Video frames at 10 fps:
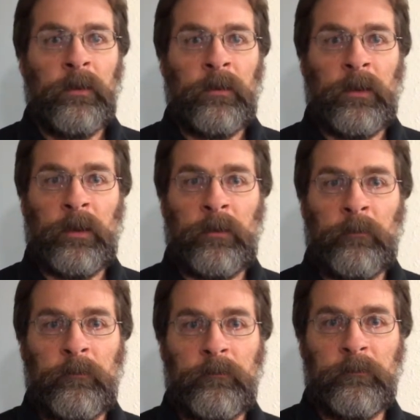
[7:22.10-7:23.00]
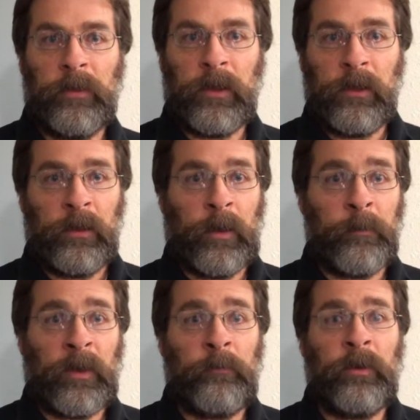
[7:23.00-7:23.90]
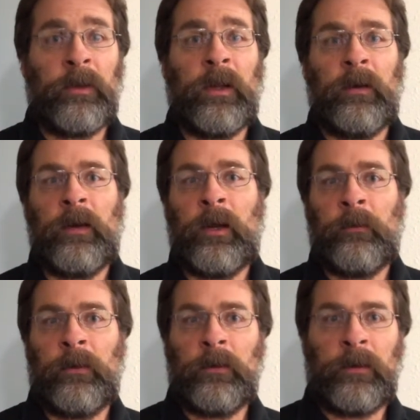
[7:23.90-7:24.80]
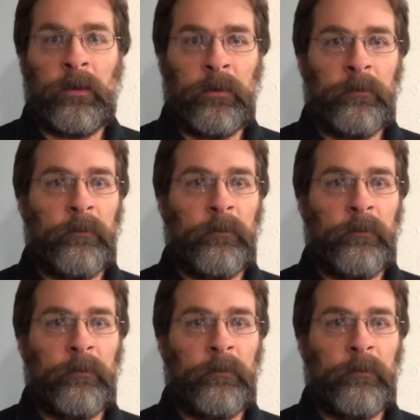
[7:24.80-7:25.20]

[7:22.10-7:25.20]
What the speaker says: And again, I'm not putting that down at all.